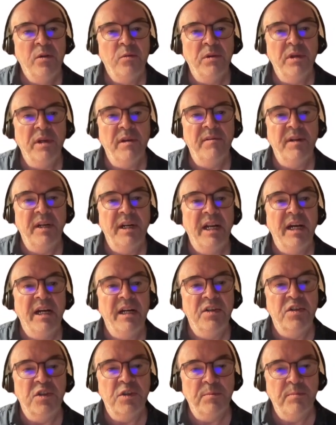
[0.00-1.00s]
We have a
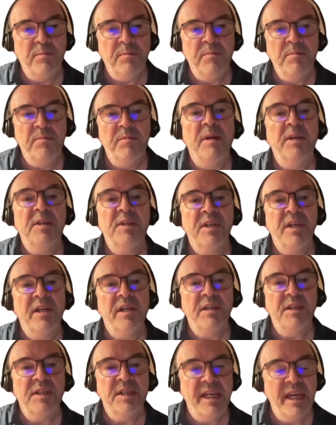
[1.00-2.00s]
large
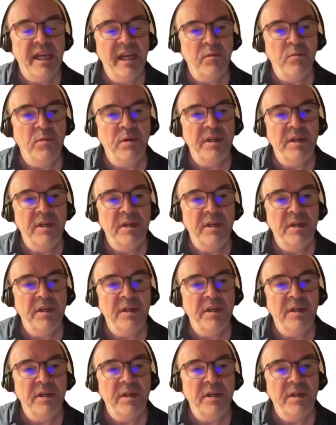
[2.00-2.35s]
spatial scale